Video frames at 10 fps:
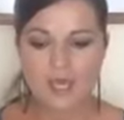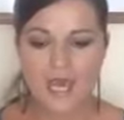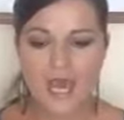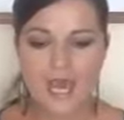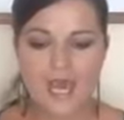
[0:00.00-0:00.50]

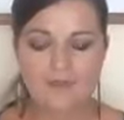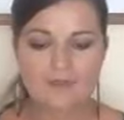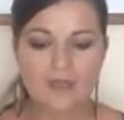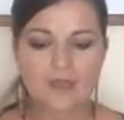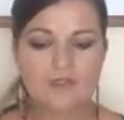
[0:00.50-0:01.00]
And
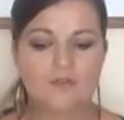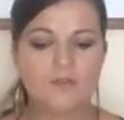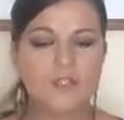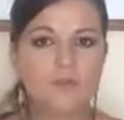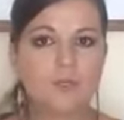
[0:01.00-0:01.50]
the
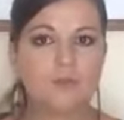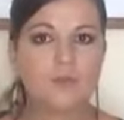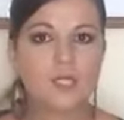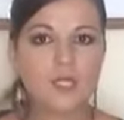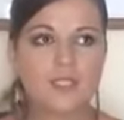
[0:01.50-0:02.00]
first one
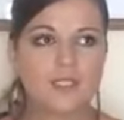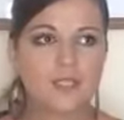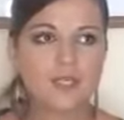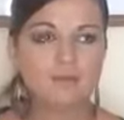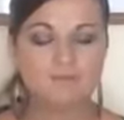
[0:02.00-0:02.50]
was
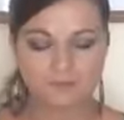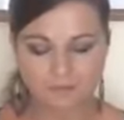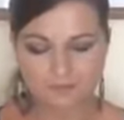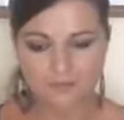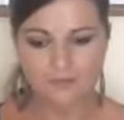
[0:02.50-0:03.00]

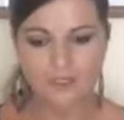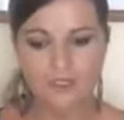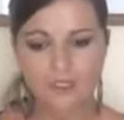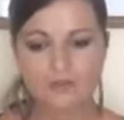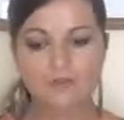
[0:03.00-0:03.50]

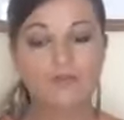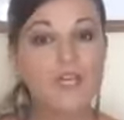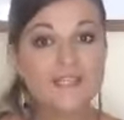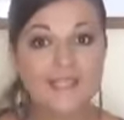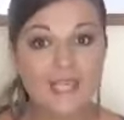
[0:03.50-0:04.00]
to
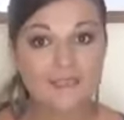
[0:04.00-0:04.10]
find the